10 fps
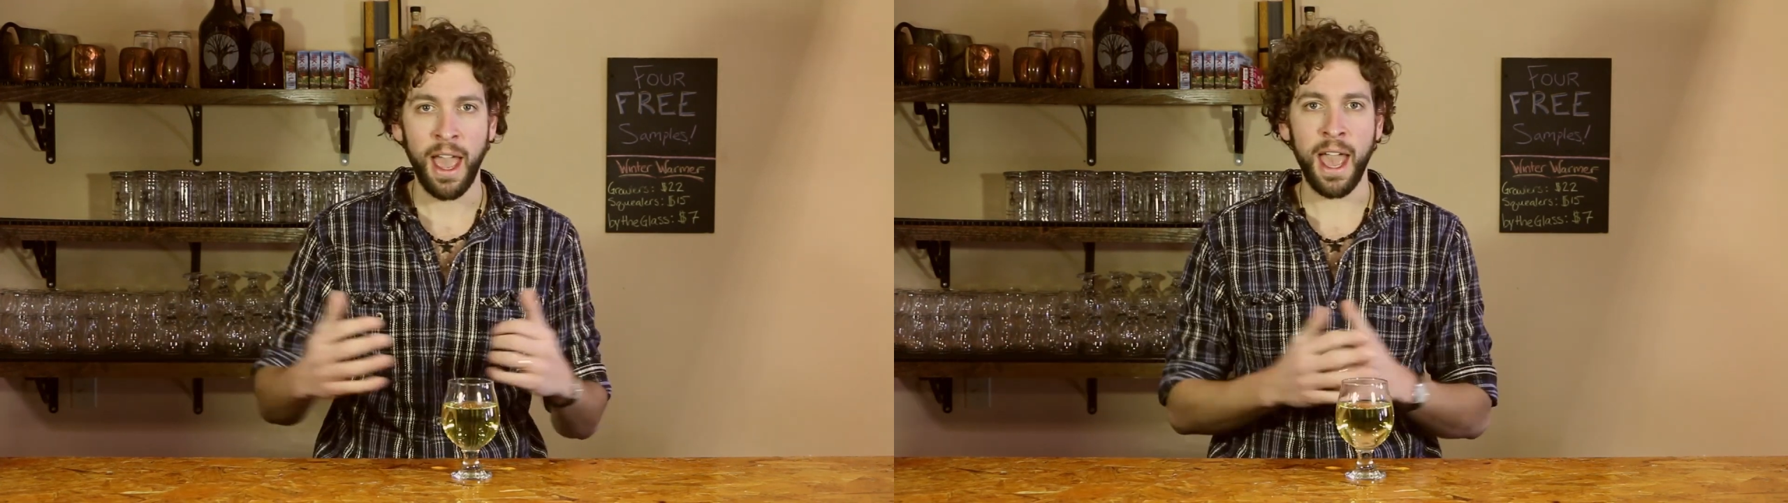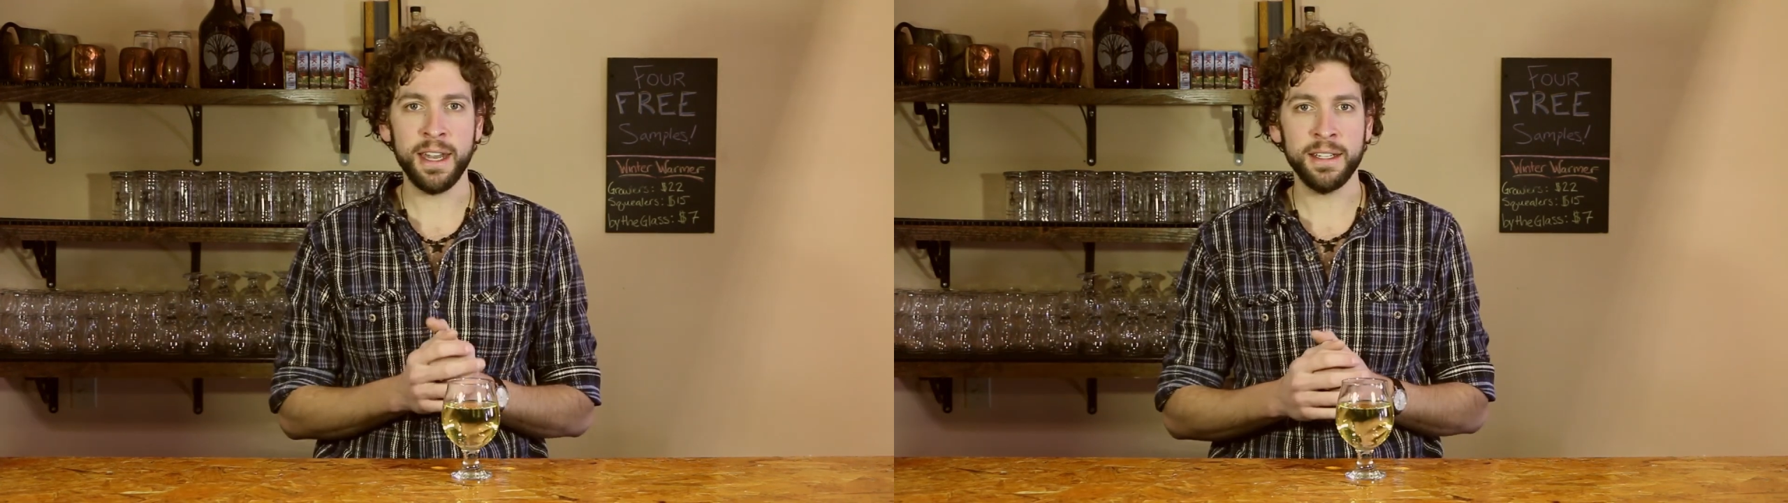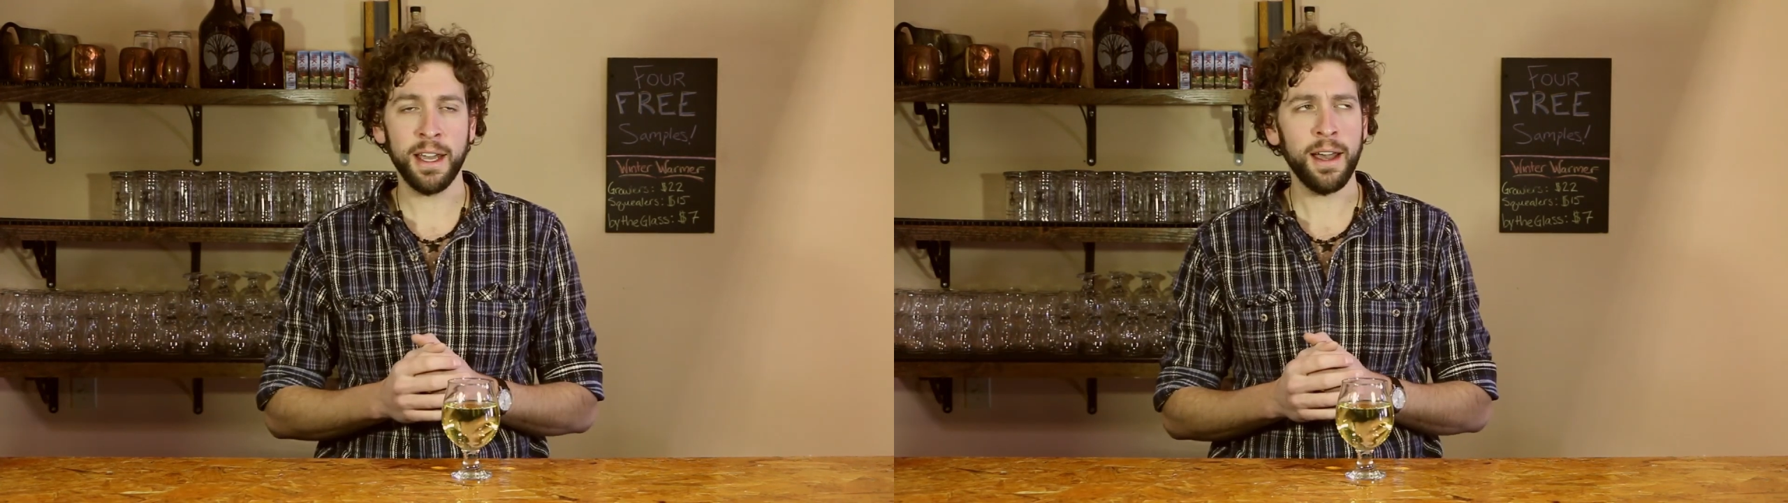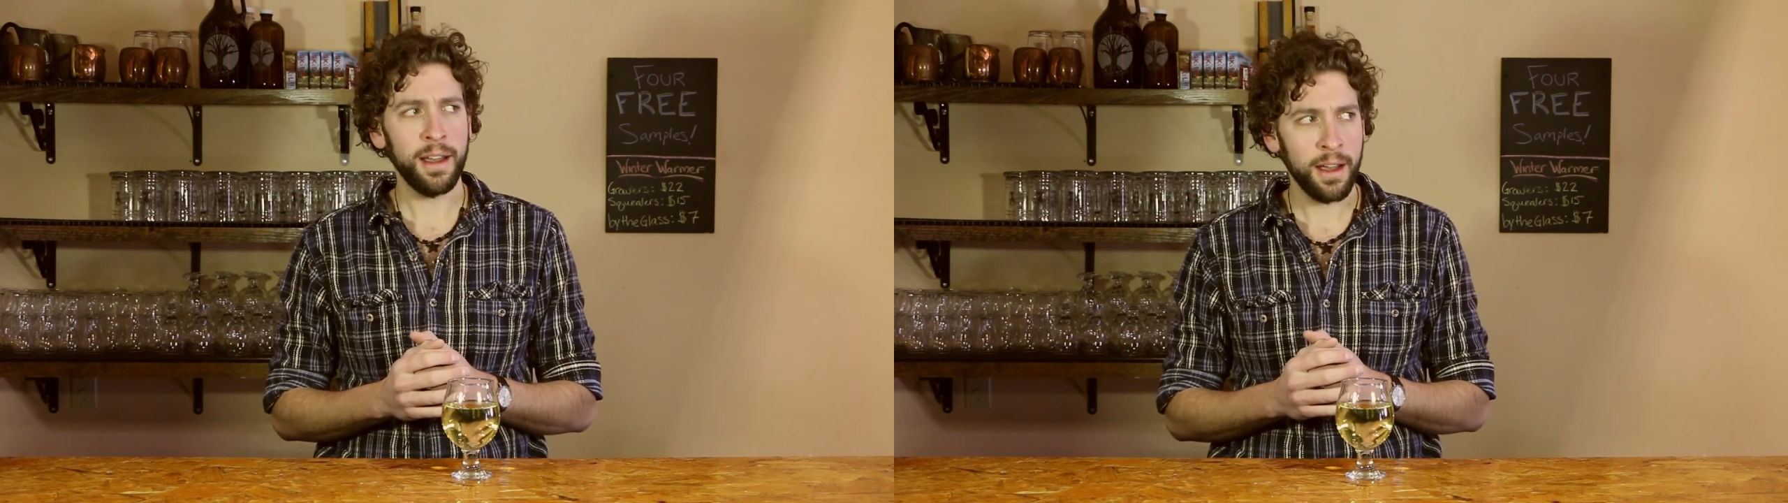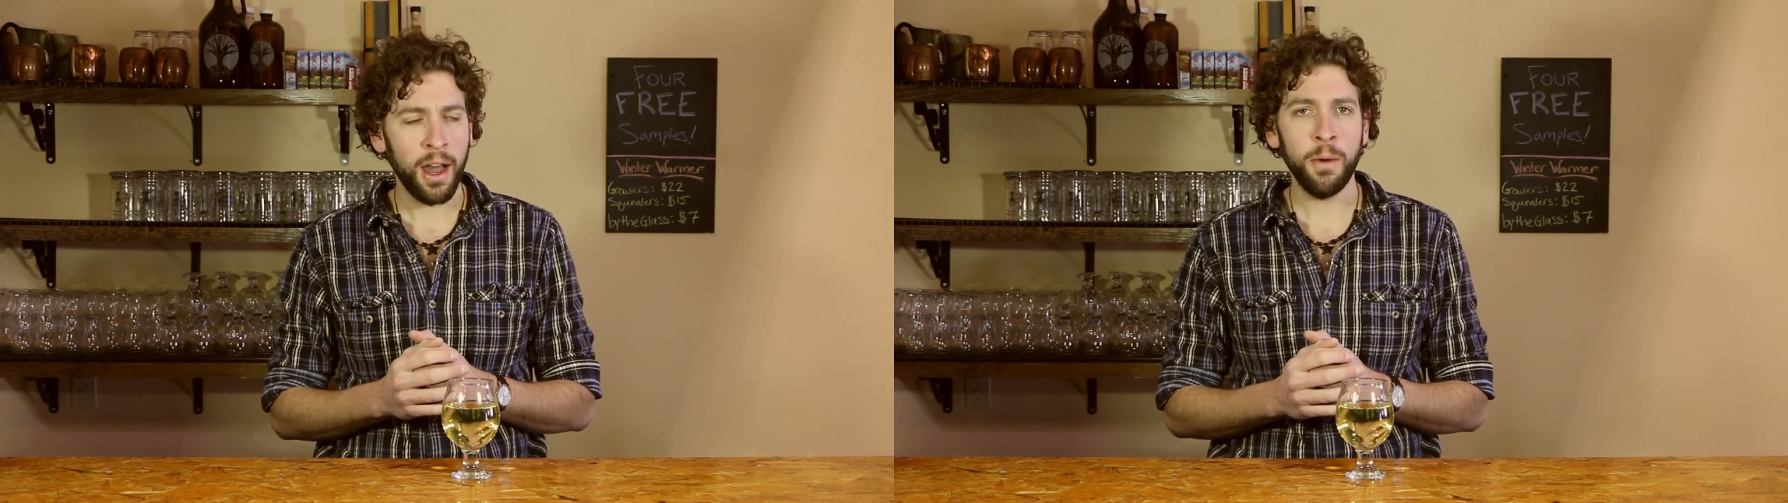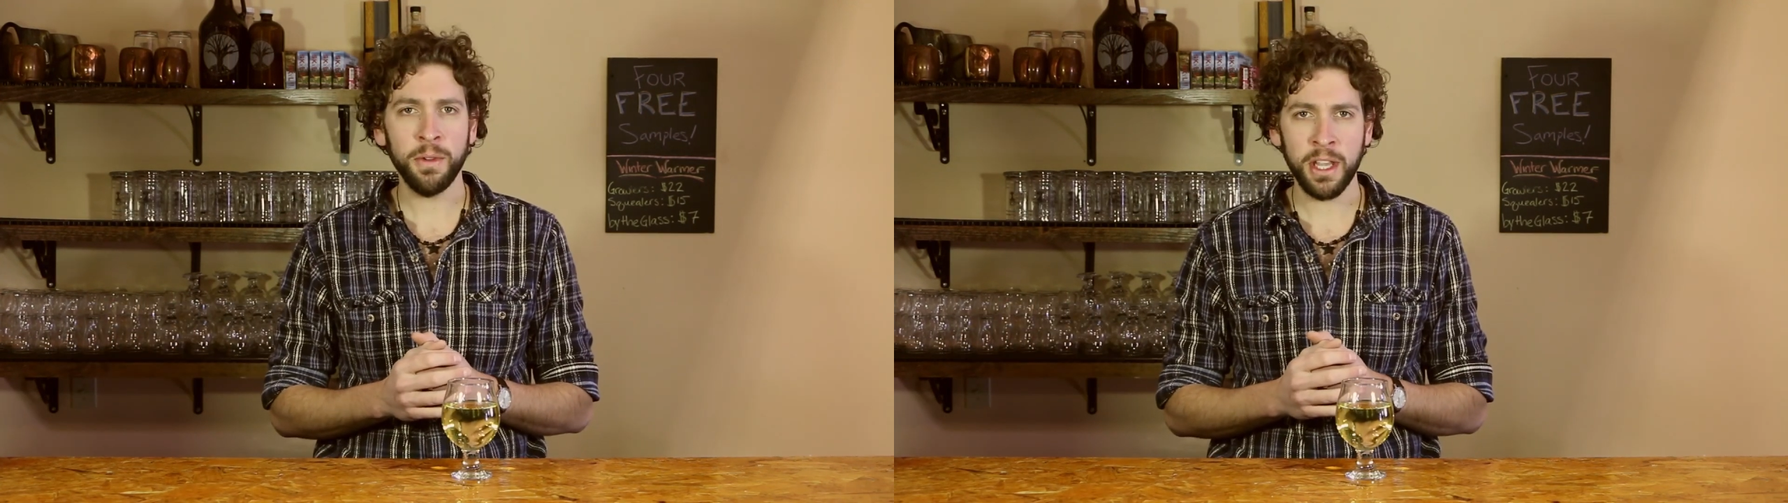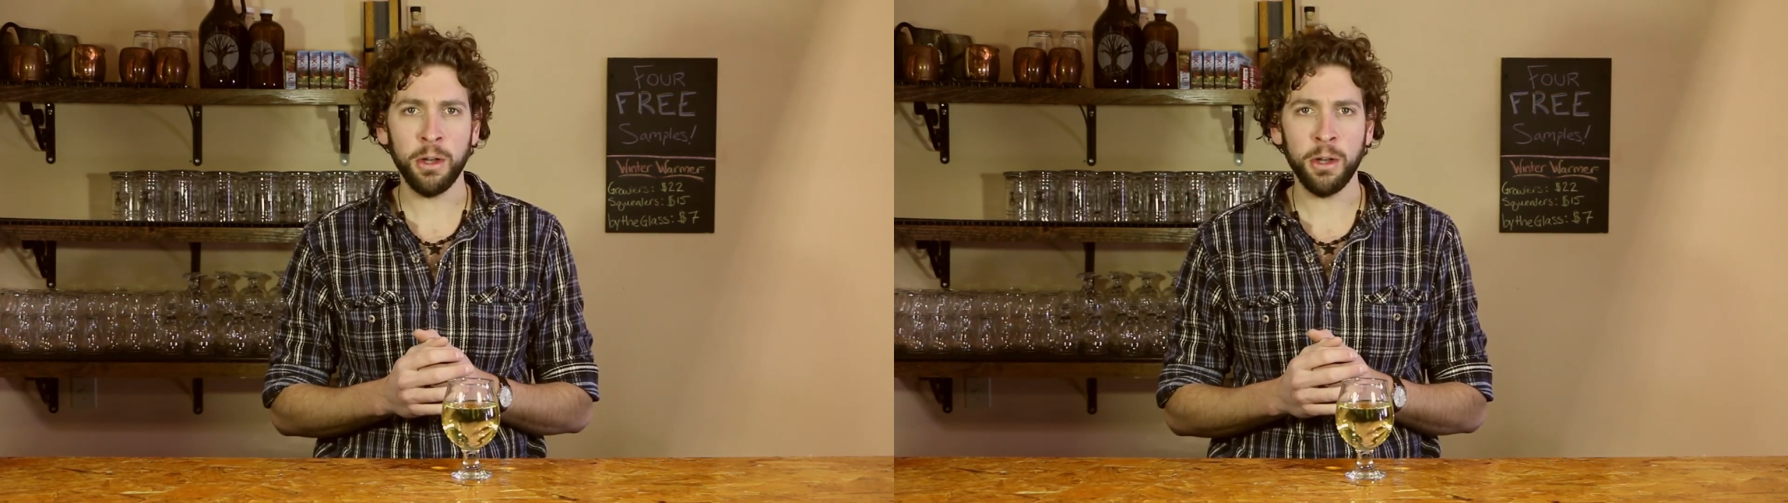And uh, hopefully